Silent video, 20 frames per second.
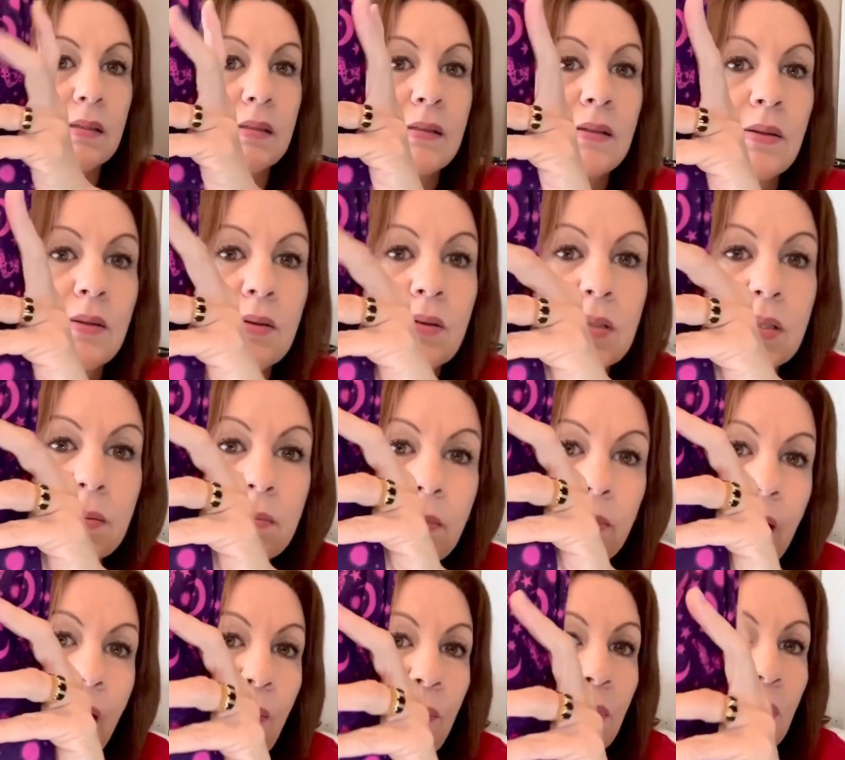So there's some,
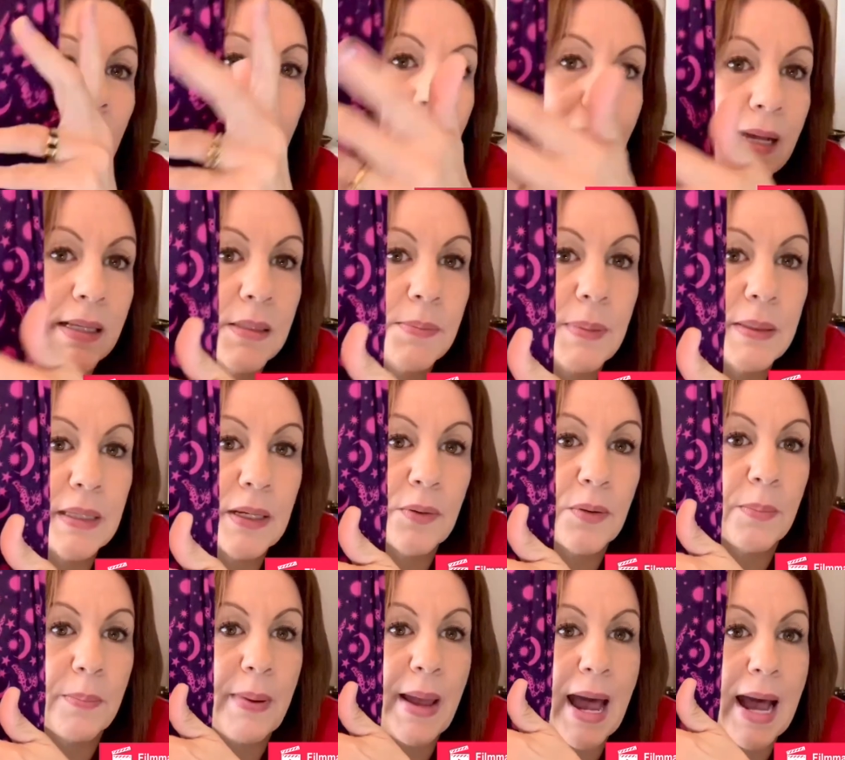not real bats, but there were
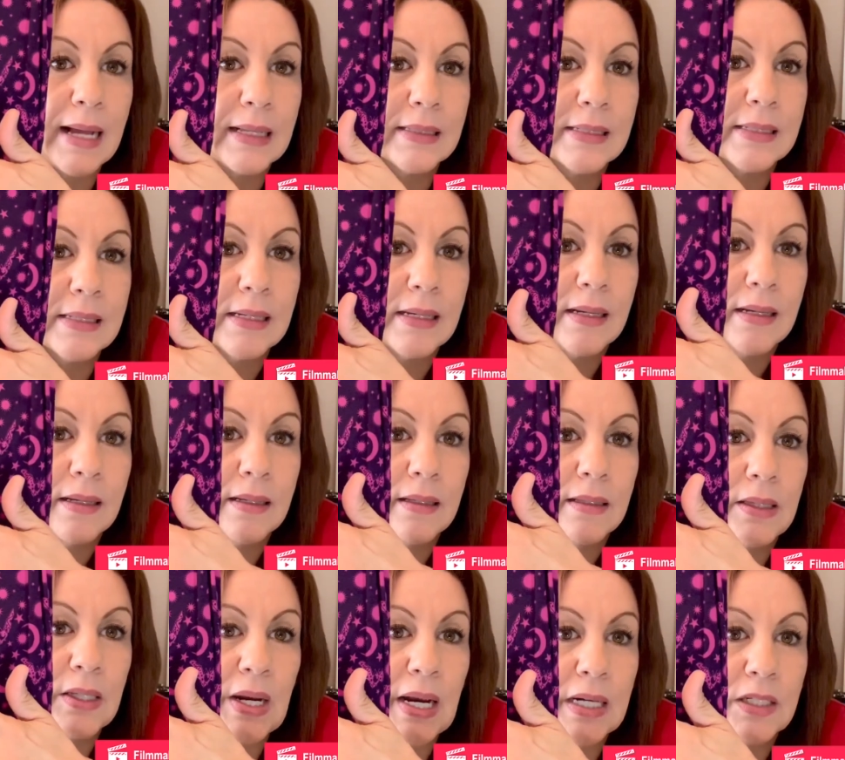bats.
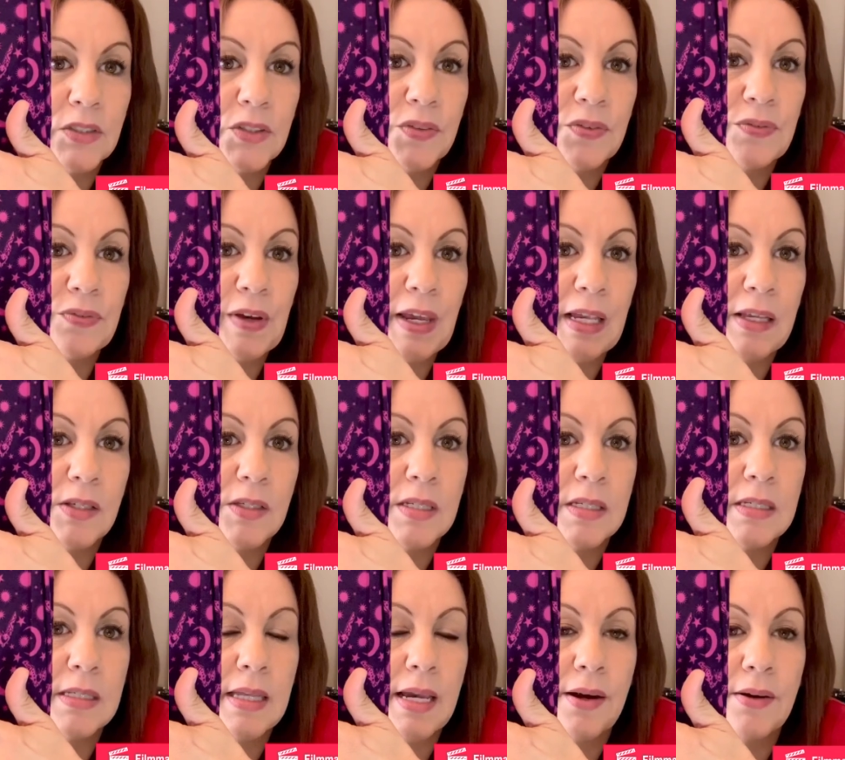The actual face
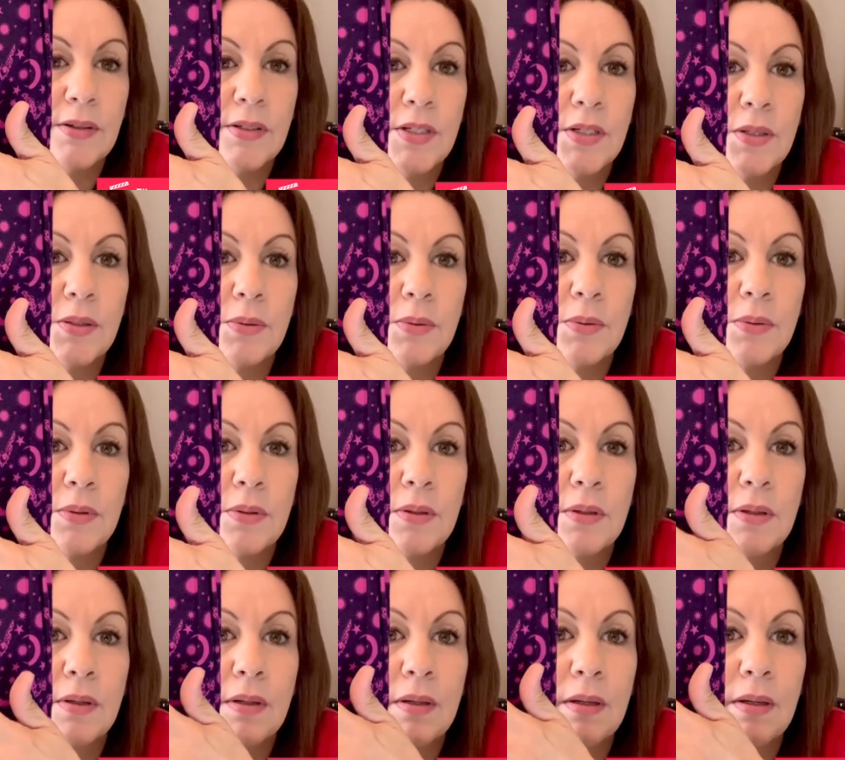is there too.
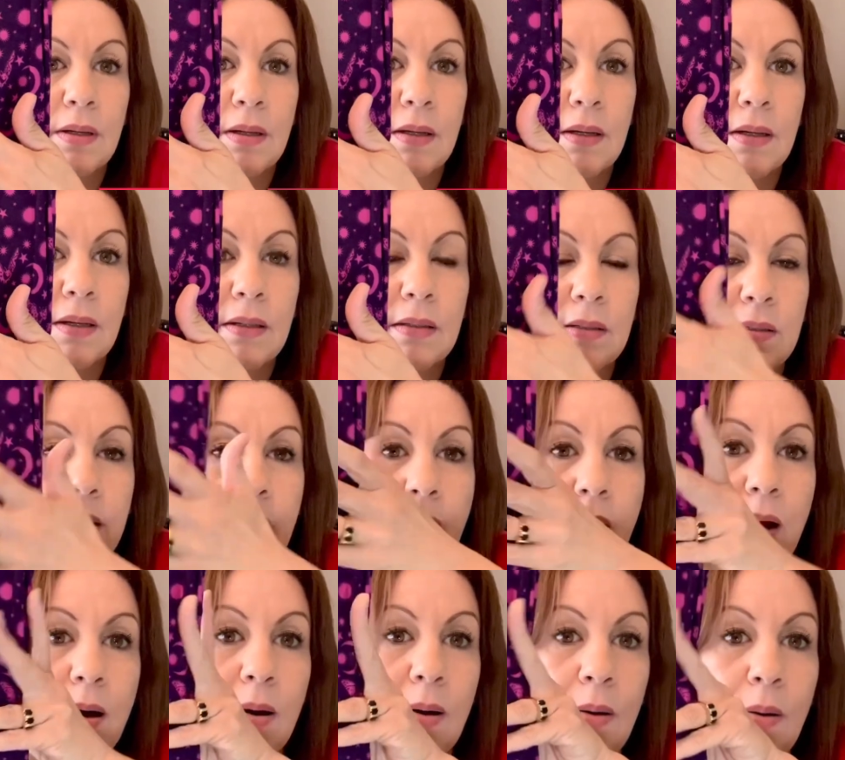
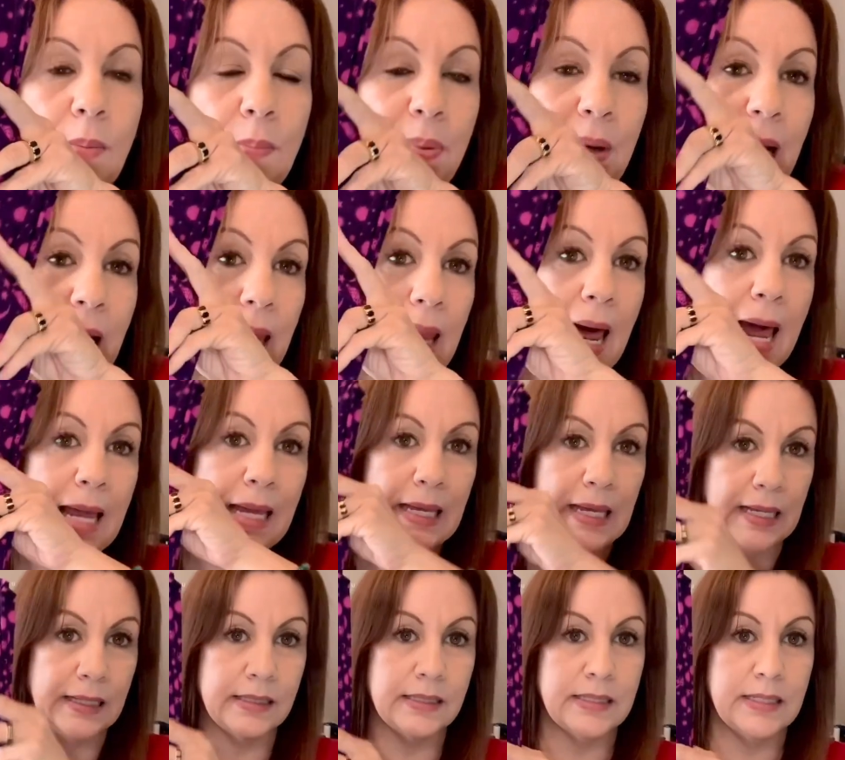So, but I like
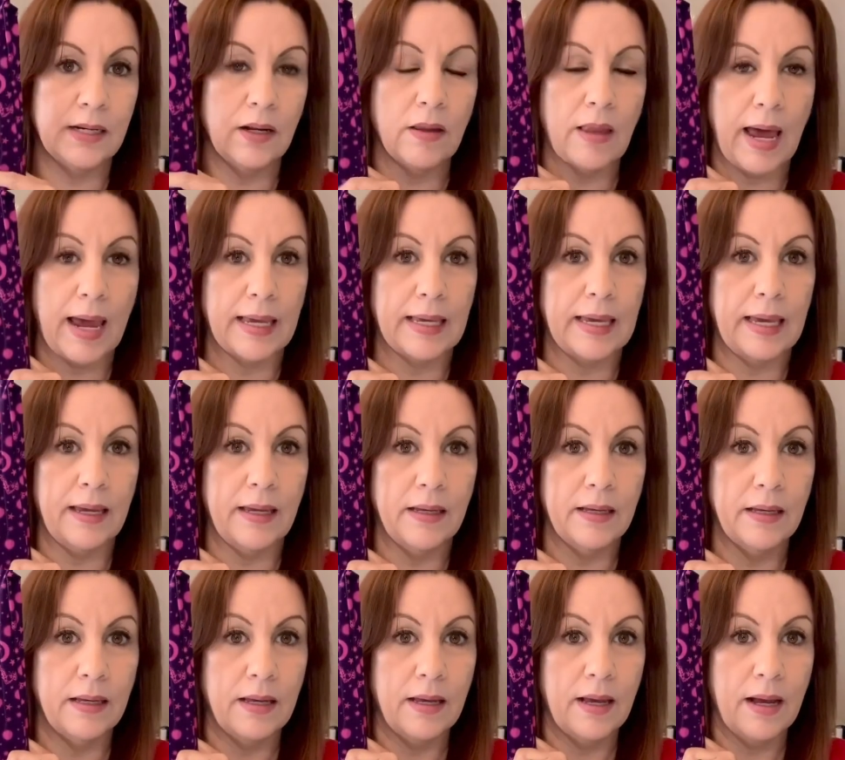it, still like it.
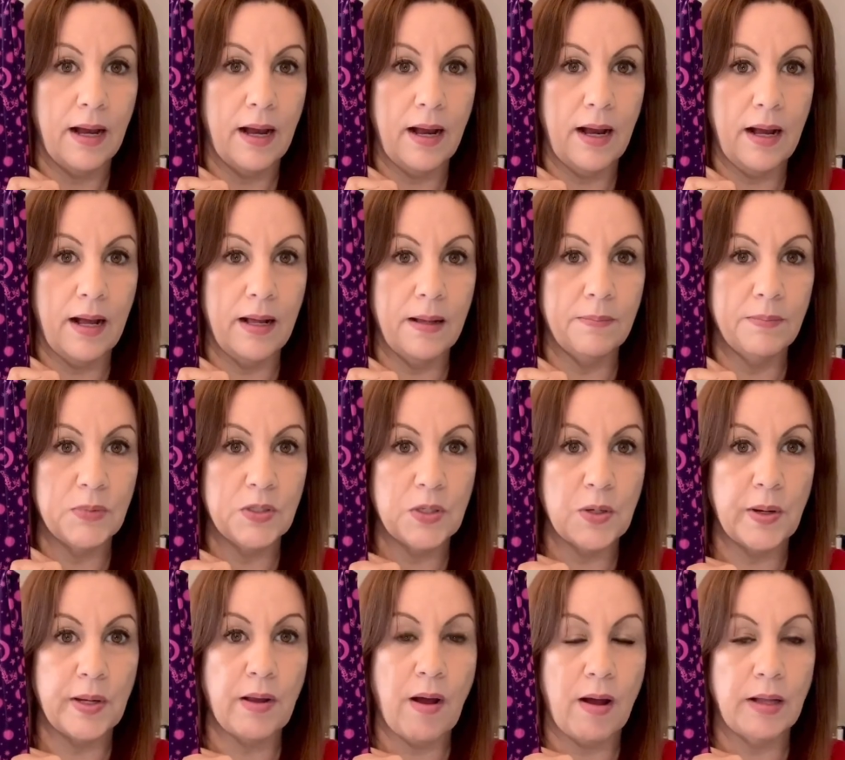So
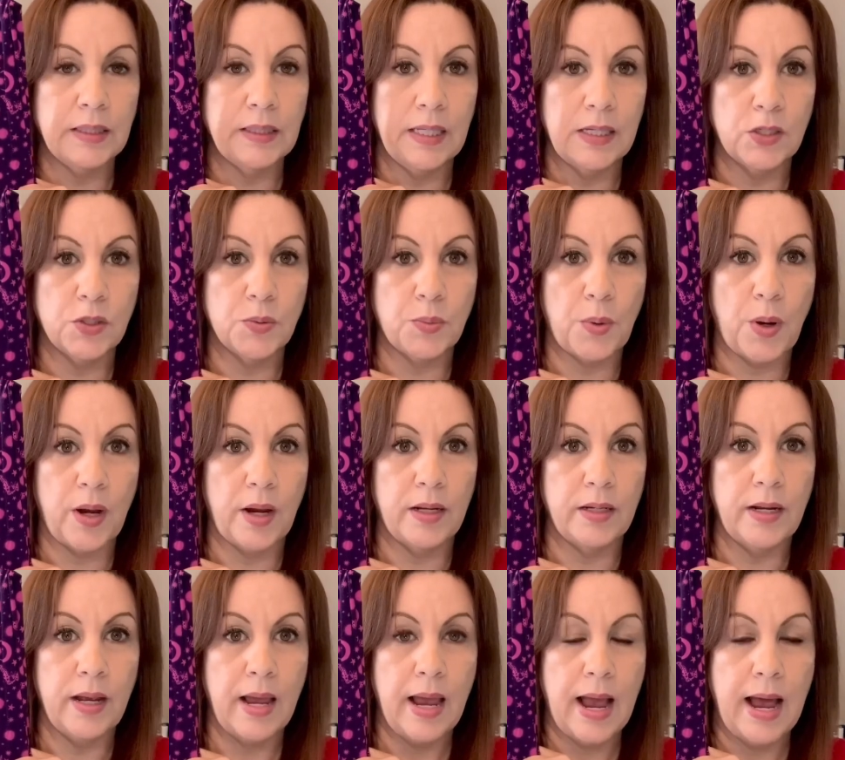I got this
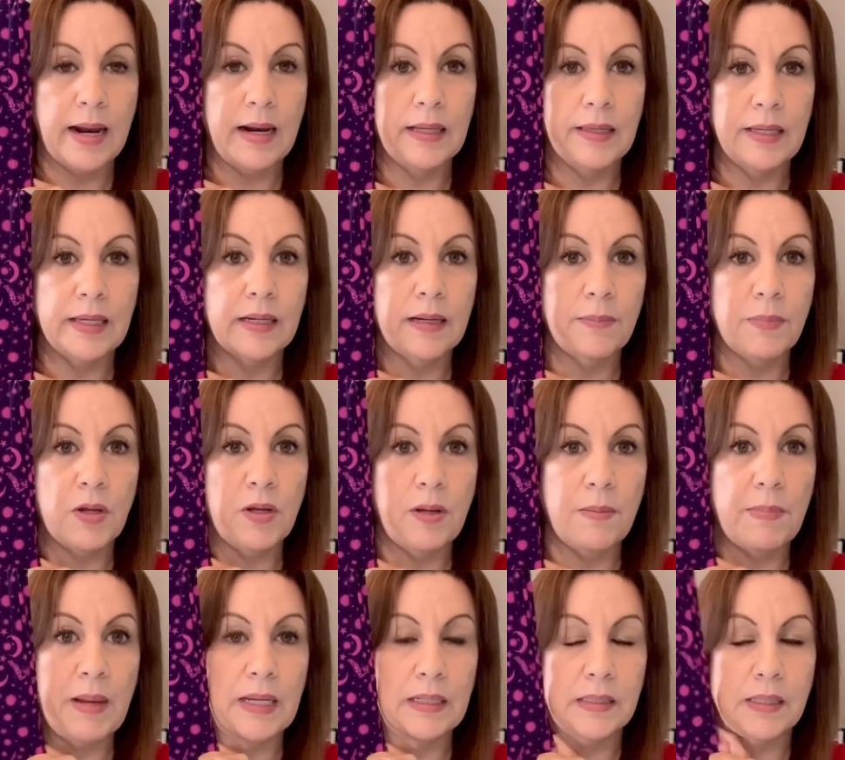one, and I think I'm going to
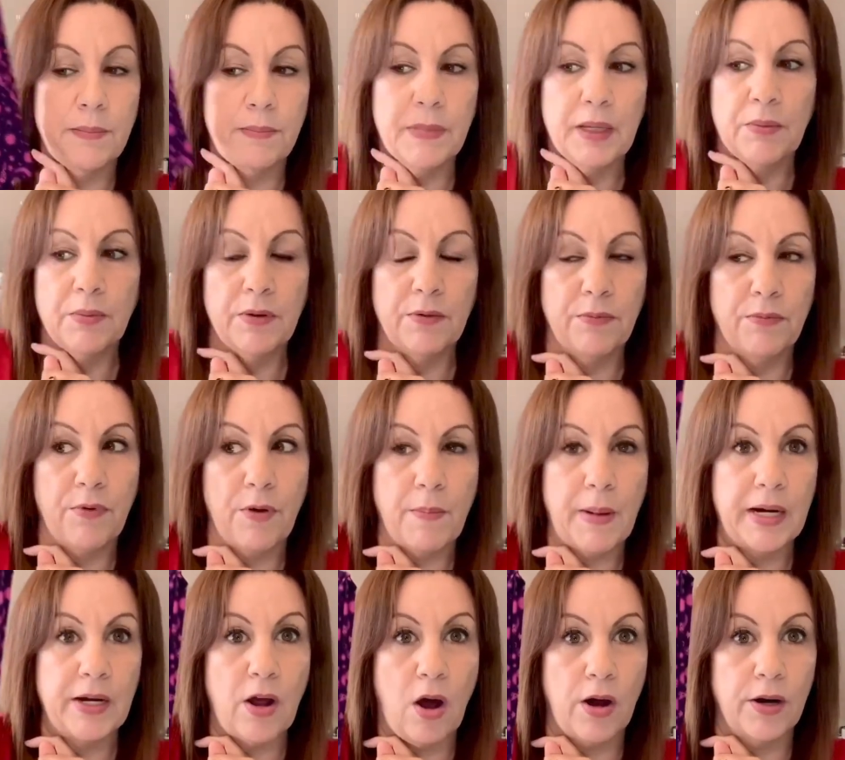make something for my
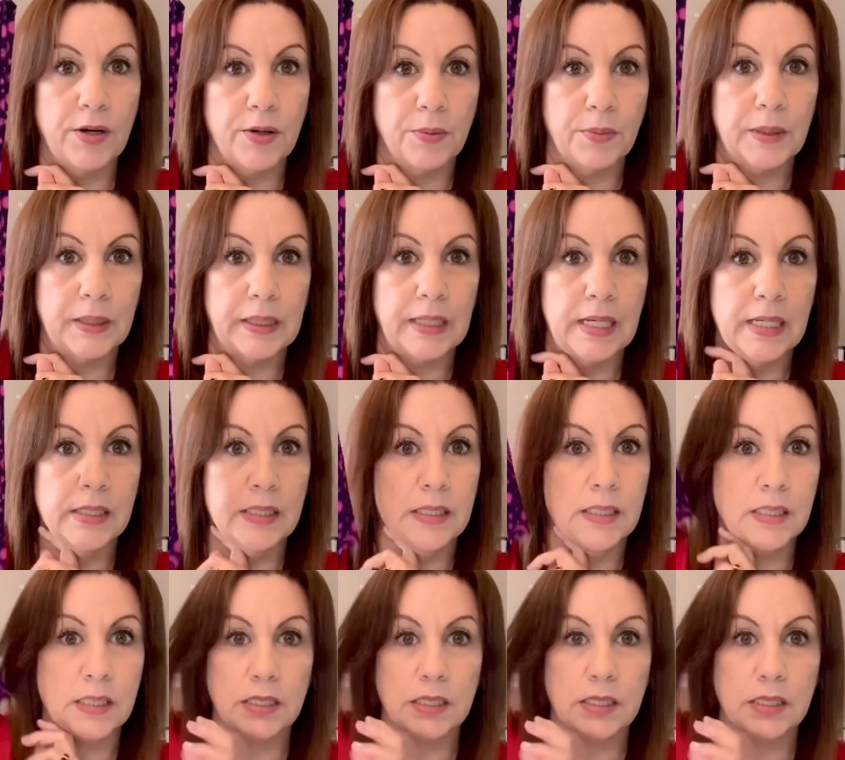daughter with this.